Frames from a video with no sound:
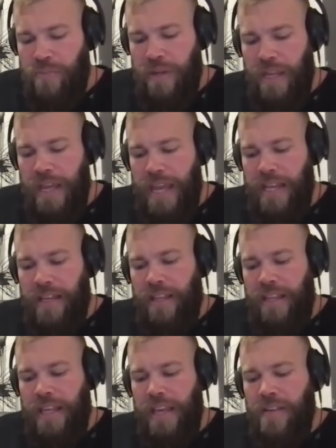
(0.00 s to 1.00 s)
but it
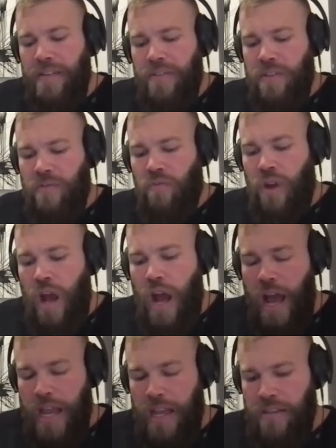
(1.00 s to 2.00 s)
gives
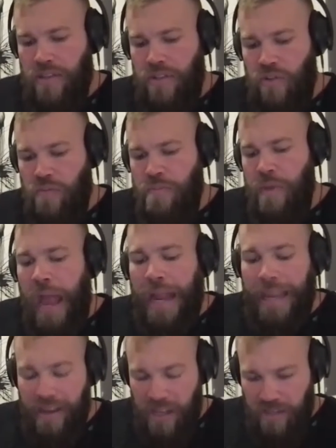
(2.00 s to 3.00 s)
rise to
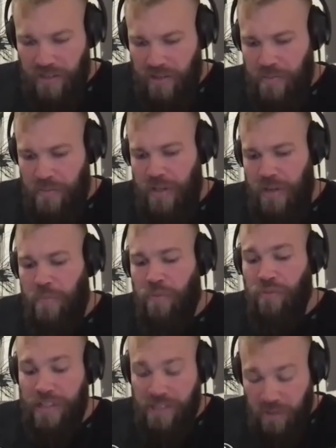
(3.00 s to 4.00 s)
mechanisms and
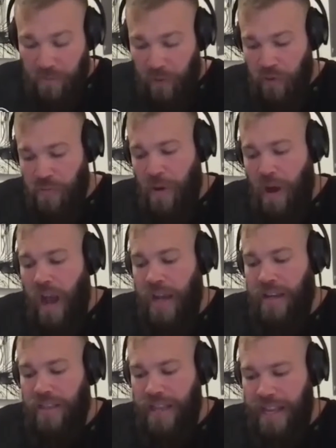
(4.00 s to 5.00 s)
principles
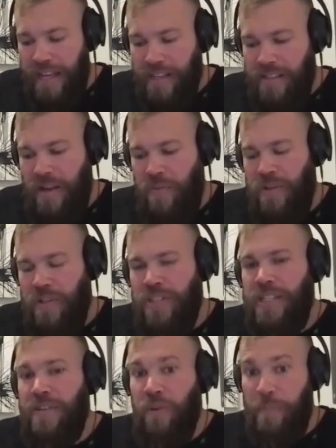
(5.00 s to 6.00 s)
behind things that we
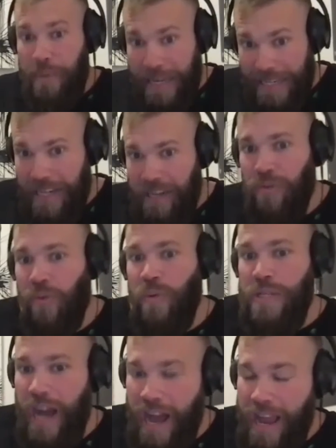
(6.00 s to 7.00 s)
just see repeated through
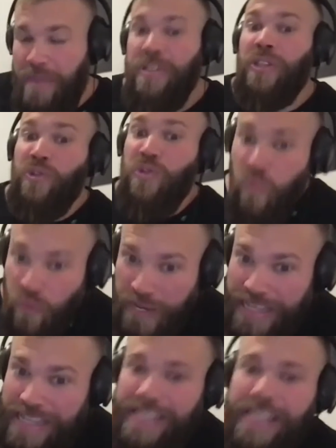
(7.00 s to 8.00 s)
time. But there's a
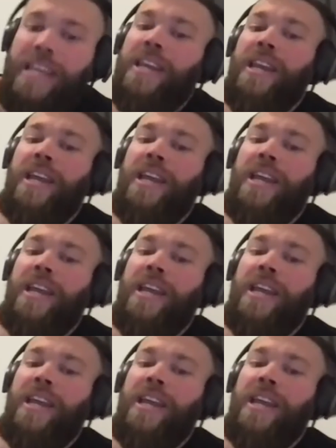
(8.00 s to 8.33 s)
reason.